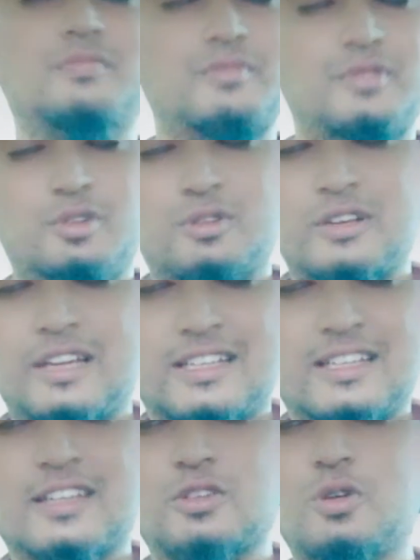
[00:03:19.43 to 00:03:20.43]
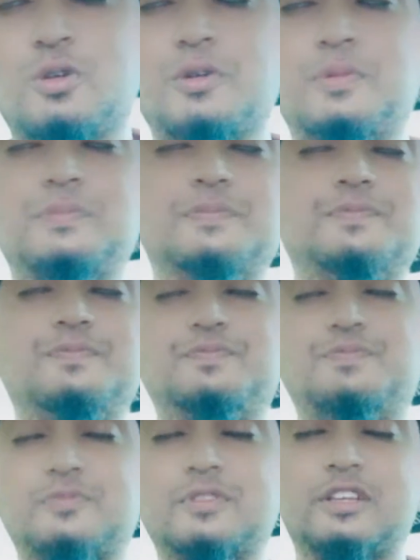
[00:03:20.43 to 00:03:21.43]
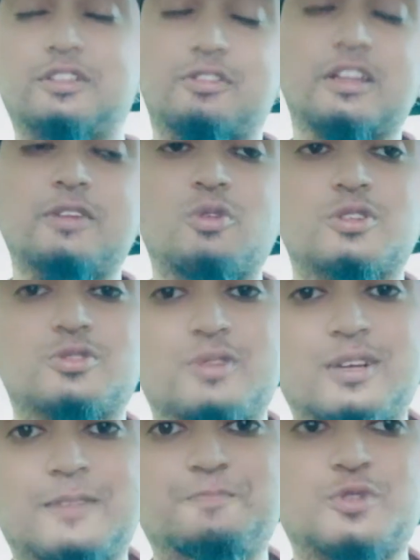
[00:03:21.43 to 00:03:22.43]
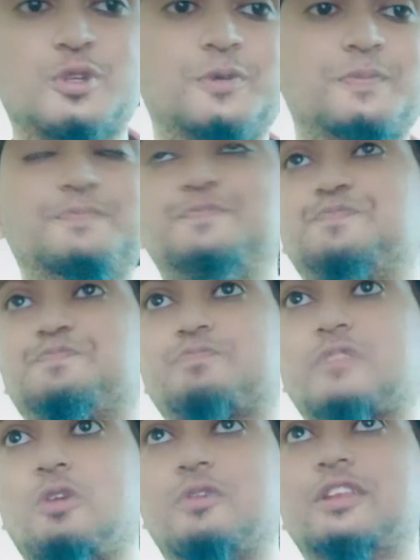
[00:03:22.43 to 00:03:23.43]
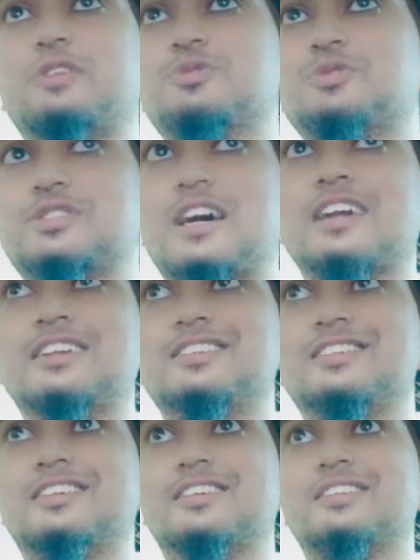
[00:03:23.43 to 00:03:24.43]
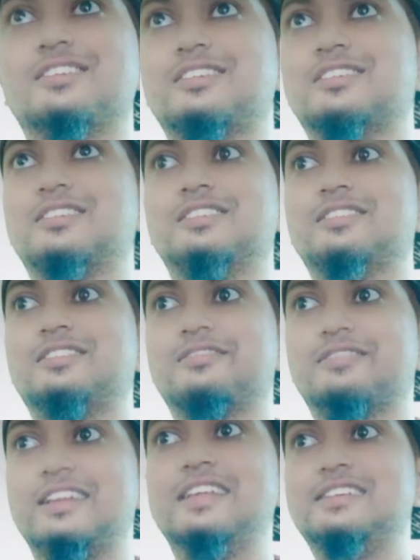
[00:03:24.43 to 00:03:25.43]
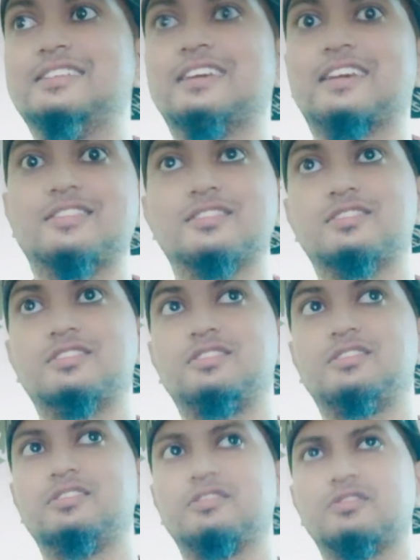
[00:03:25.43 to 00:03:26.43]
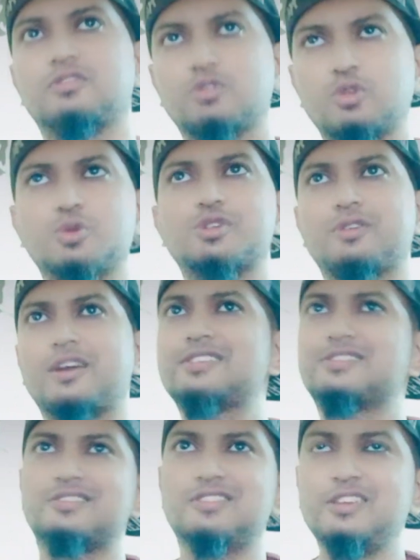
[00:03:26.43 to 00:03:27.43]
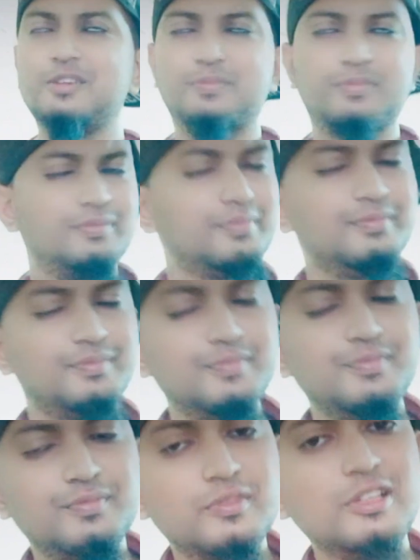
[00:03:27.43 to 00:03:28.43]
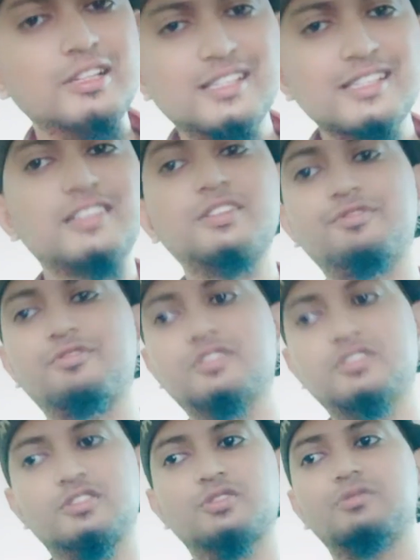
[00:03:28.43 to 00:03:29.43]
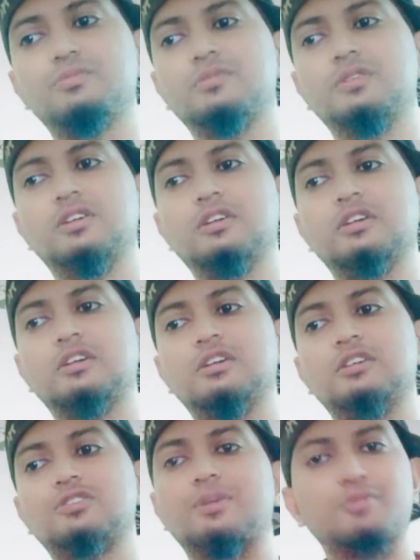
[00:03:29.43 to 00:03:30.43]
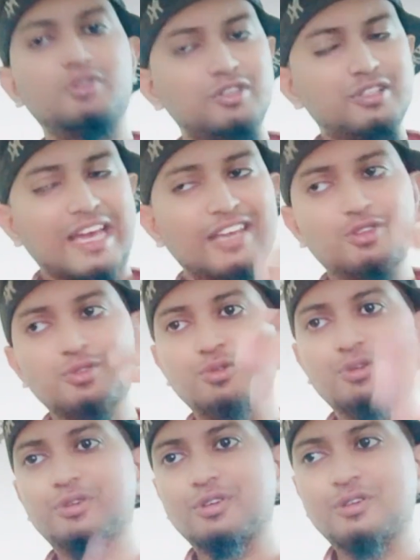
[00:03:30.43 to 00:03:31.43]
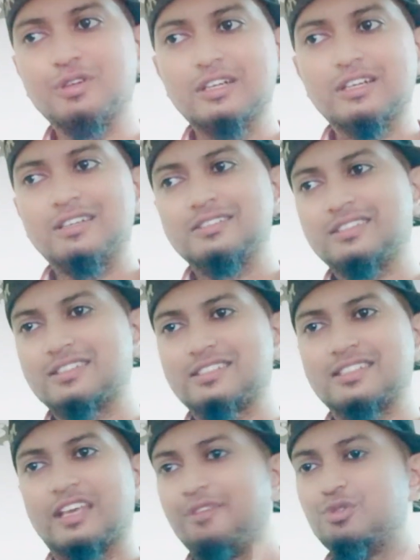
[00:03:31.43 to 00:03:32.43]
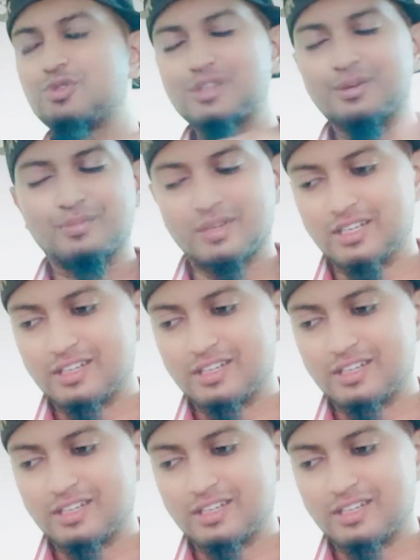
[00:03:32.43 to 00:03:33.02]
you are letting it go. It really works well. So when you start releasing and just close your eyes and sleep, you'll see the difference, So I'm not trying to, just give you some